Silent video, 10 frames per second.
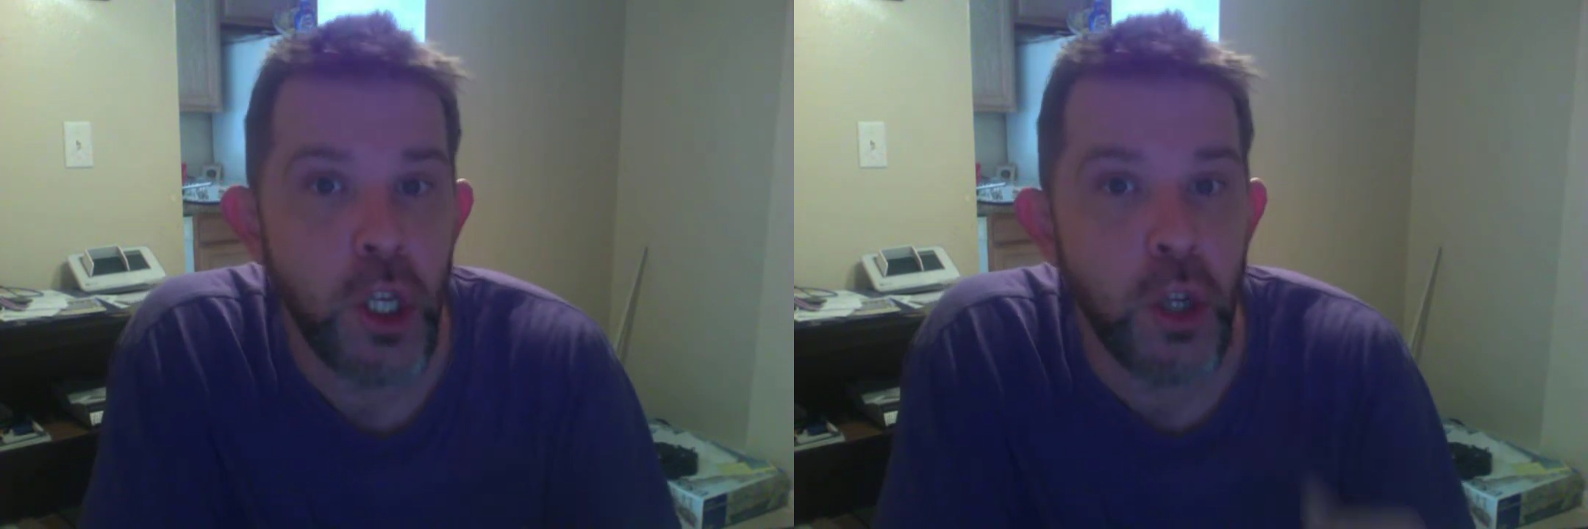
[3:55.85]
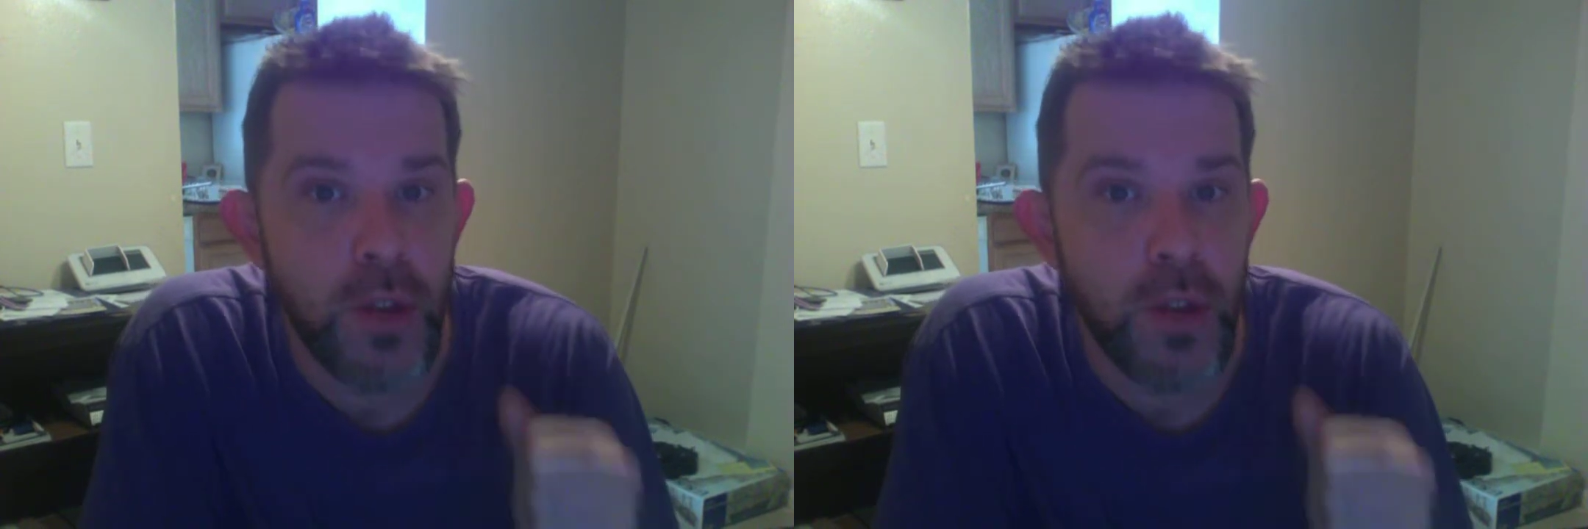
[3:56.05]

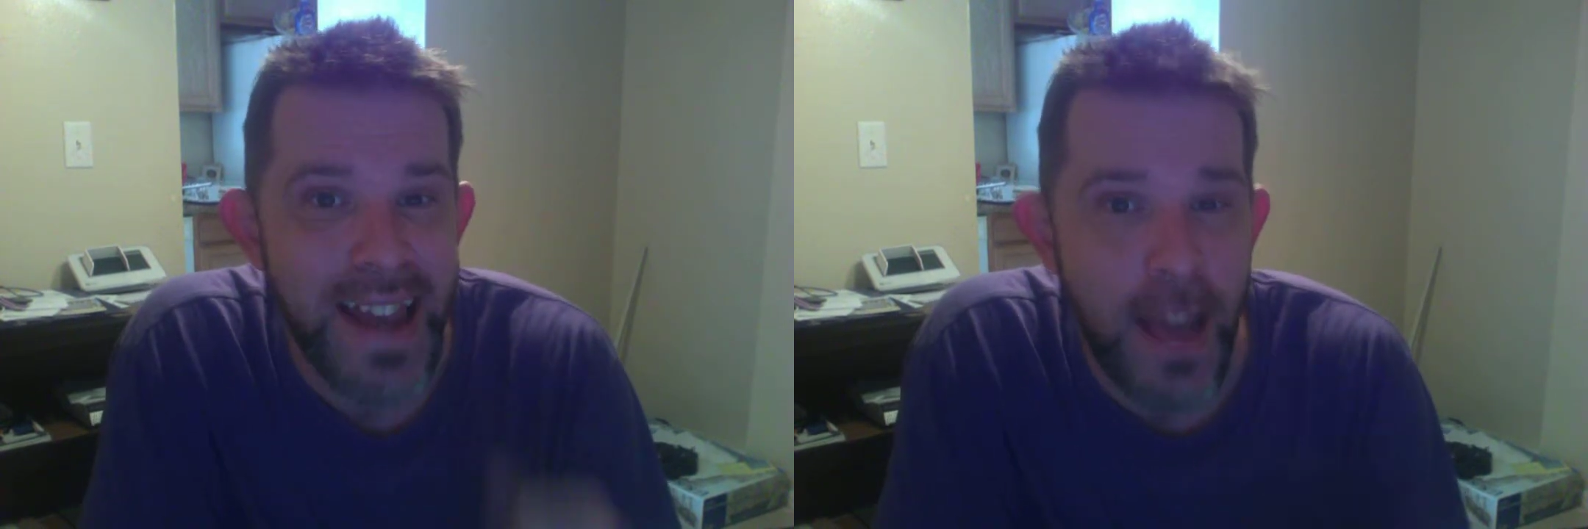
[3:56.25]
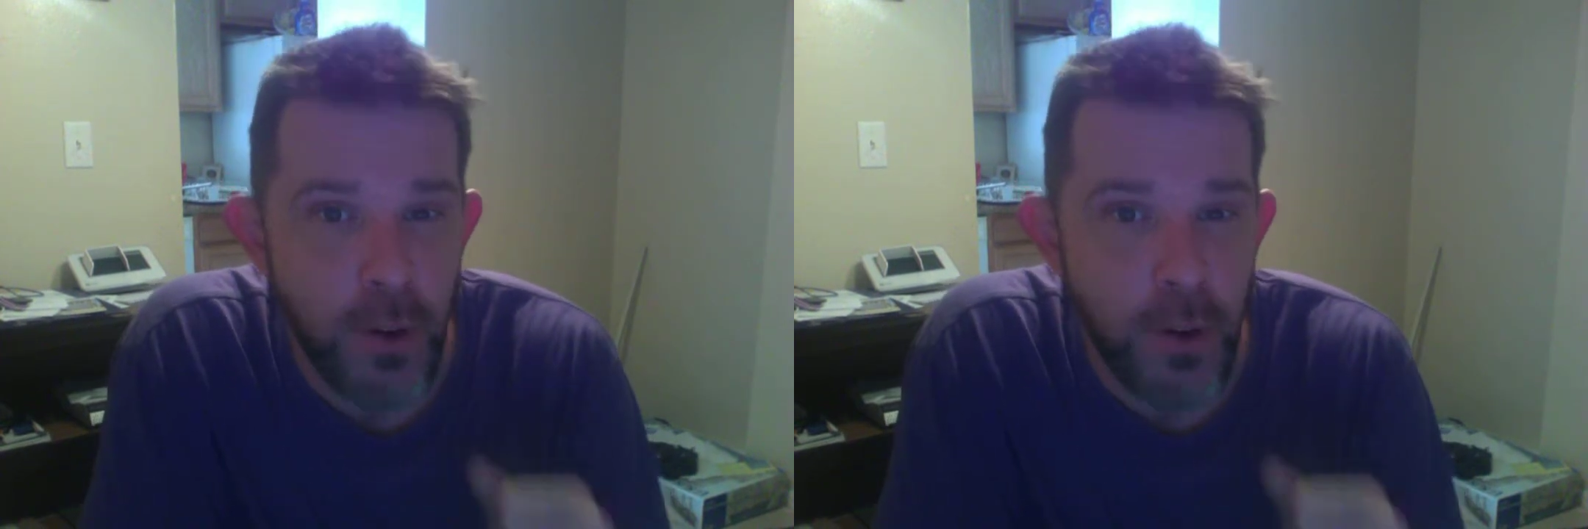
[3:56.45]

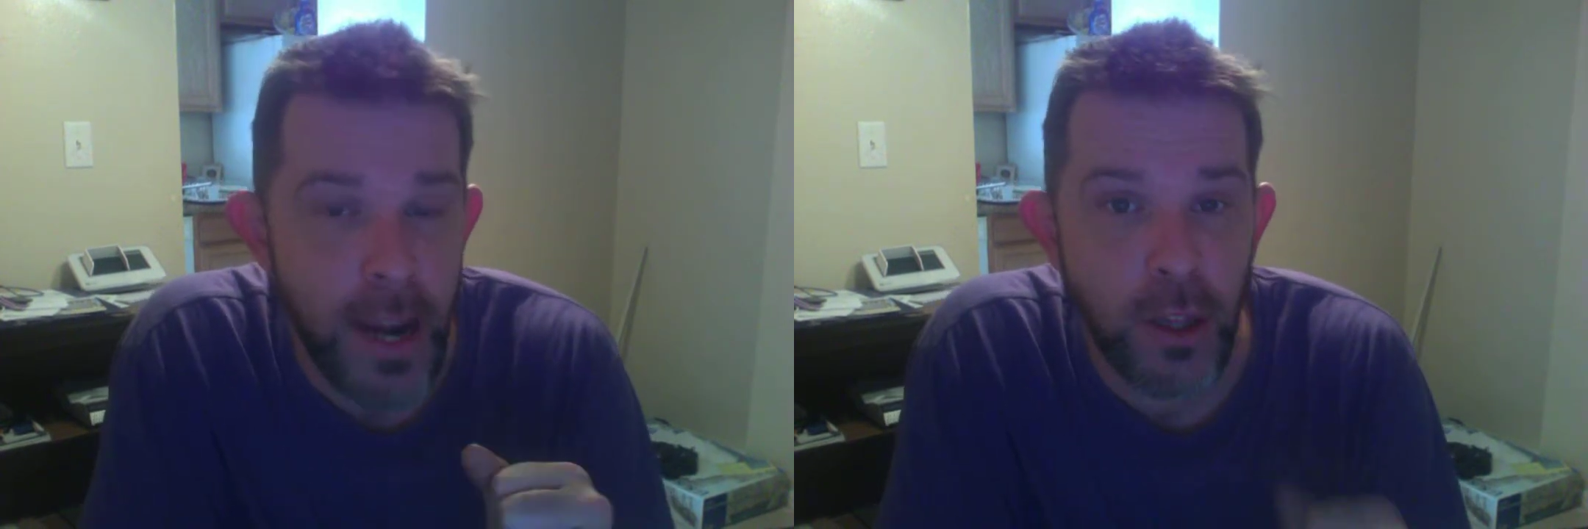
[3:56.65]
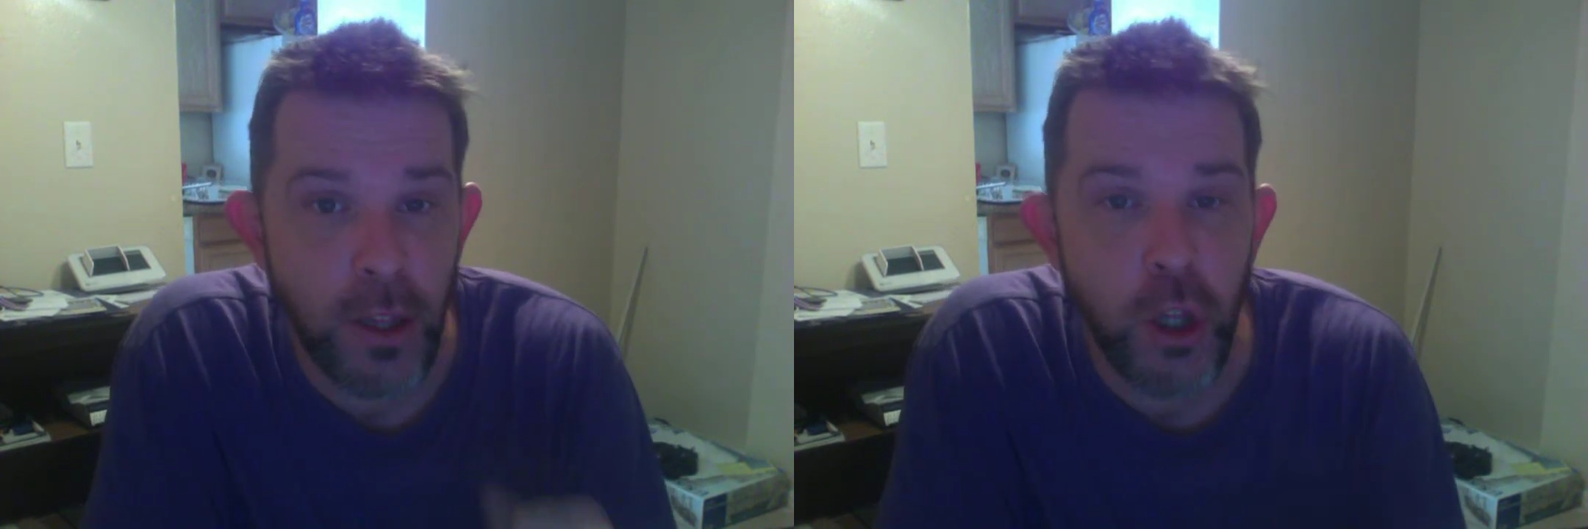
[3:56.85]

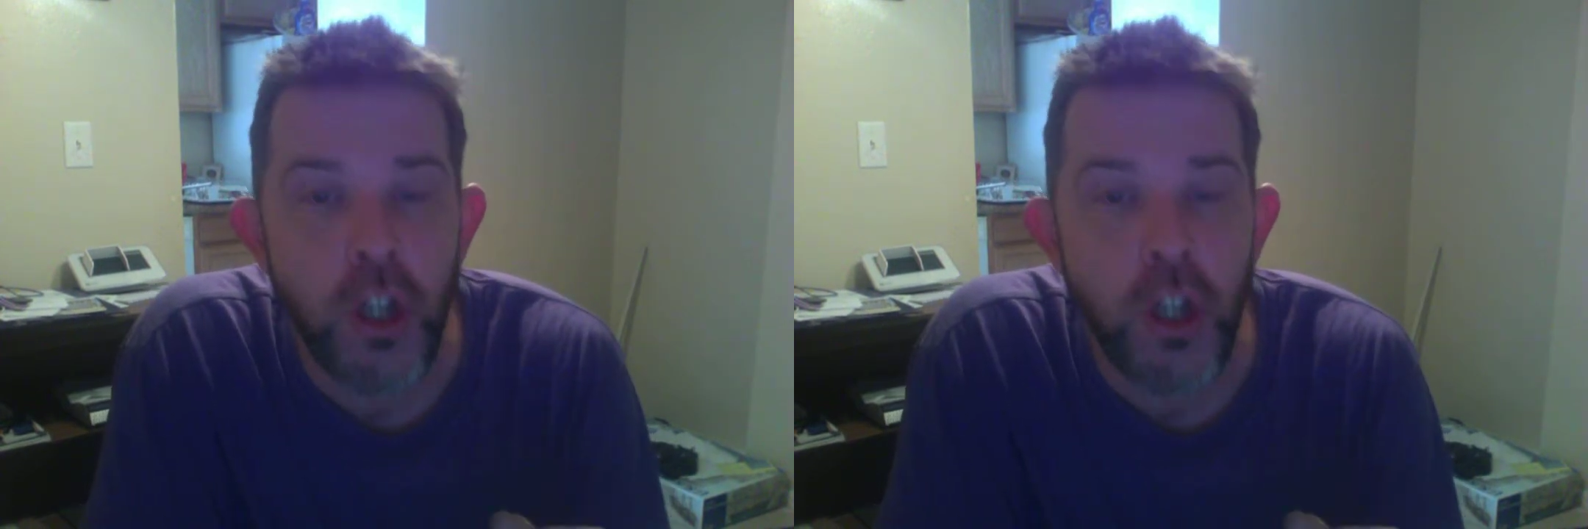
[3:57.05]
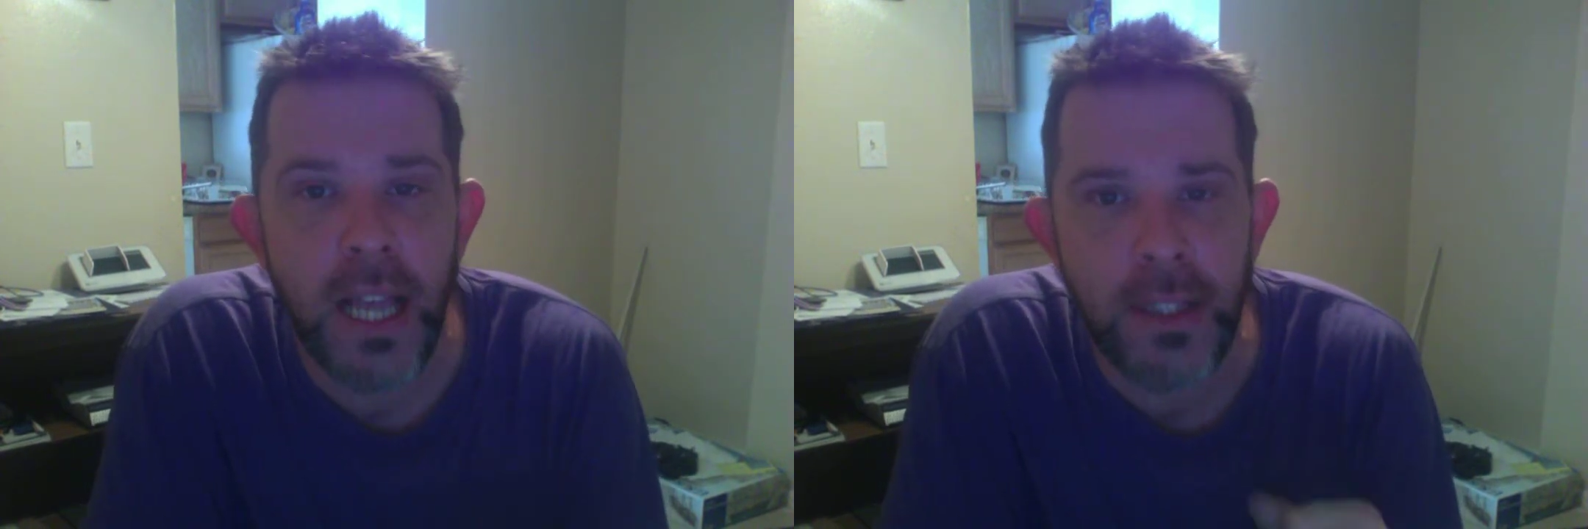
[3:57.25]
it
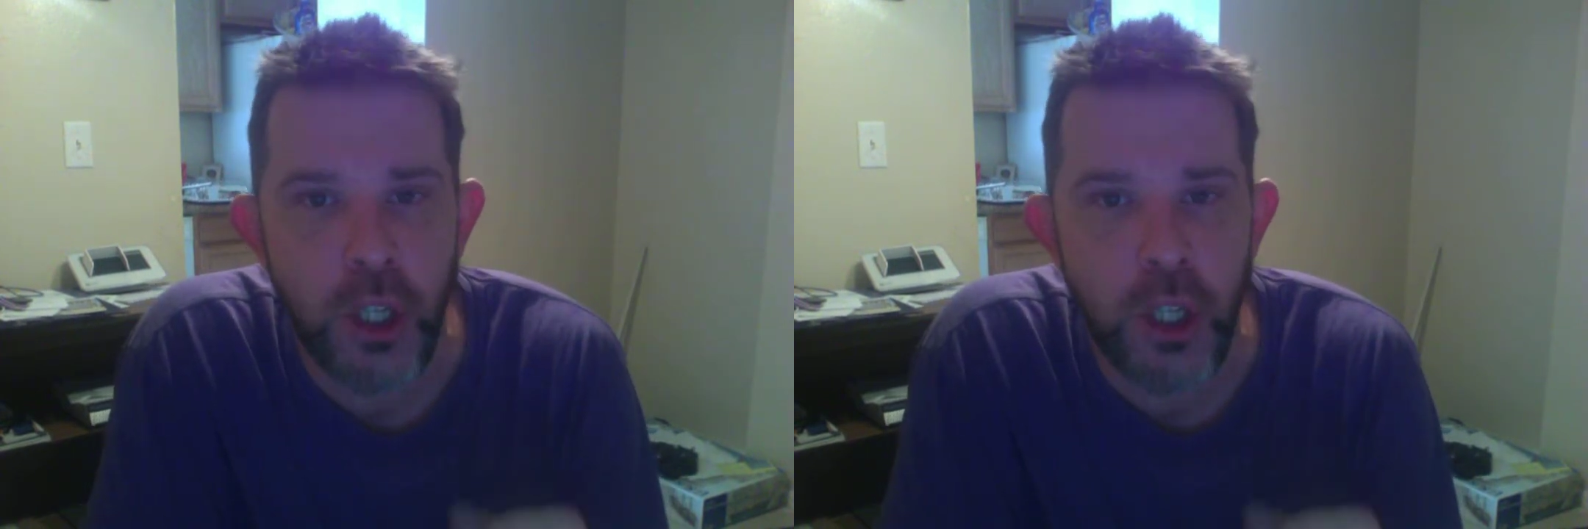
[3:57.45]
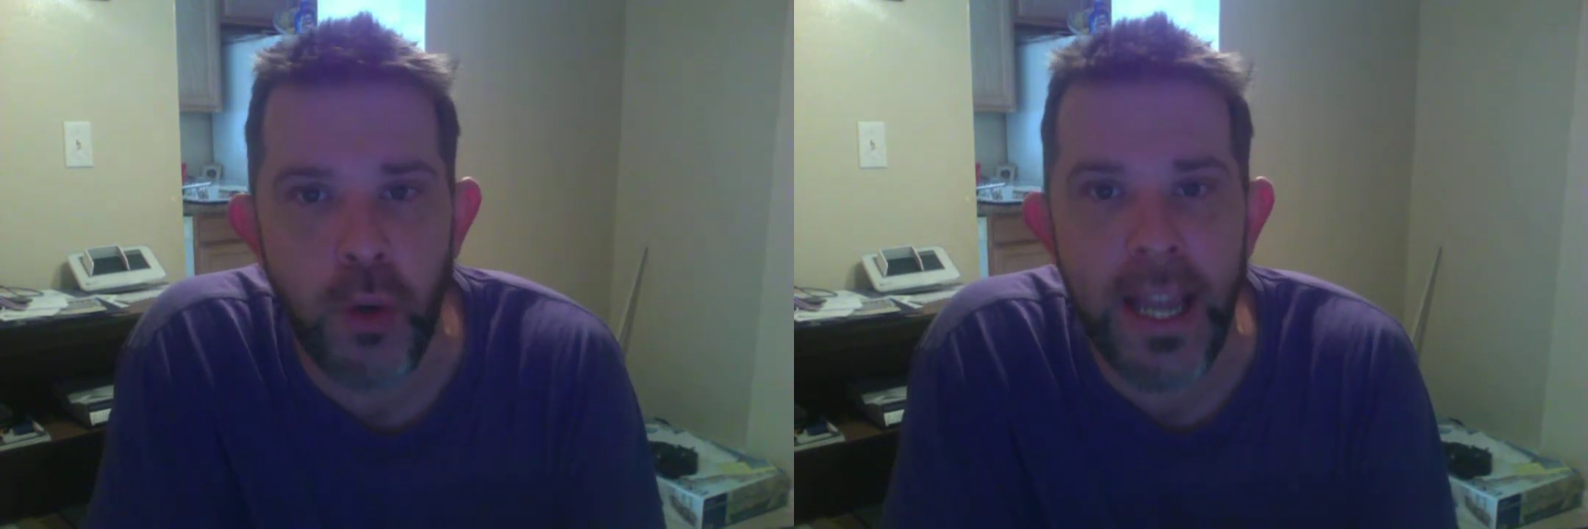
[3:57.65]
looks like the
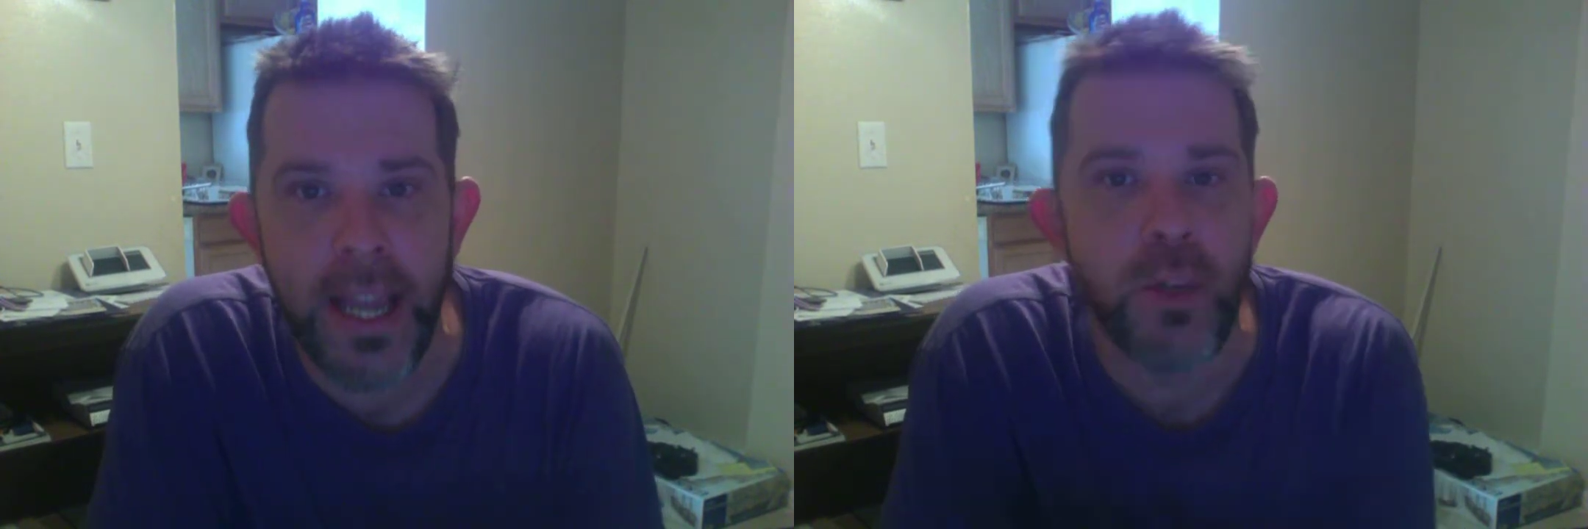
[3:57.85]
screen